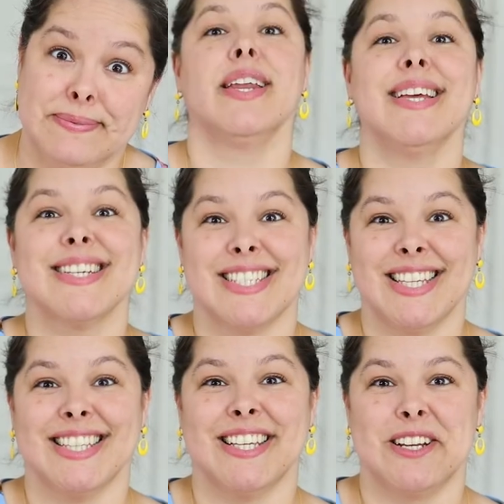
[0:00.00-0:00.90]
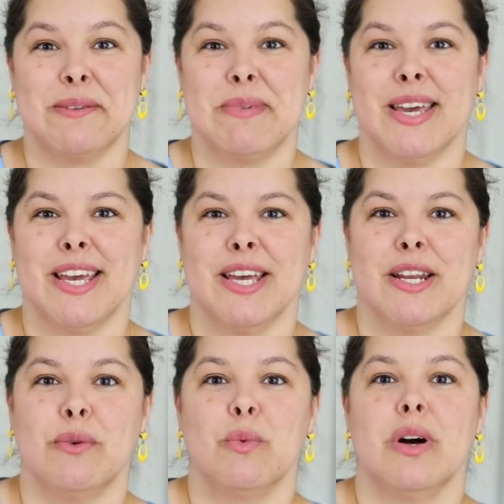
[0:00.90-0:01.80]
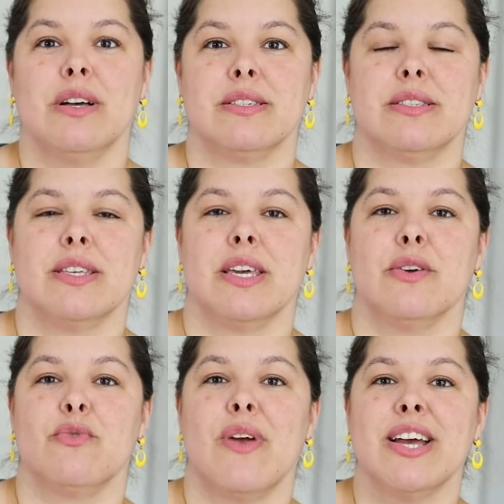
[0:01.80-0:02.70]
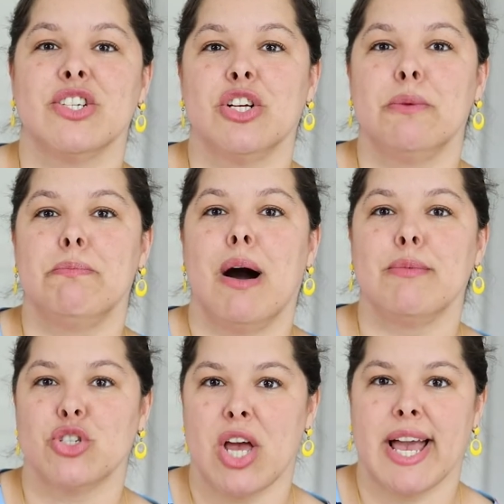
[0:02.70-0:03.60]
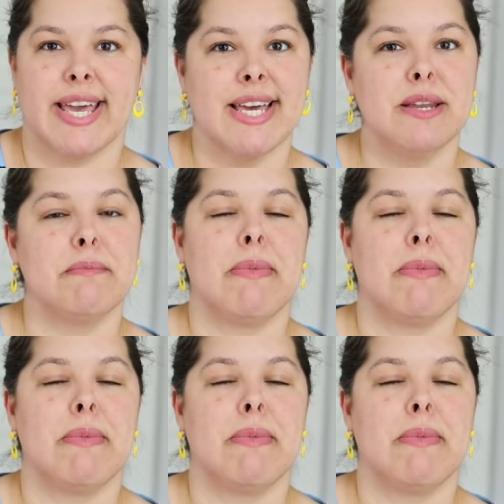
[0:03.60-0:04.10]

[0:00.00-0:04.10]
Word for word: The next thing that I made was the Rigel Bomber Jacket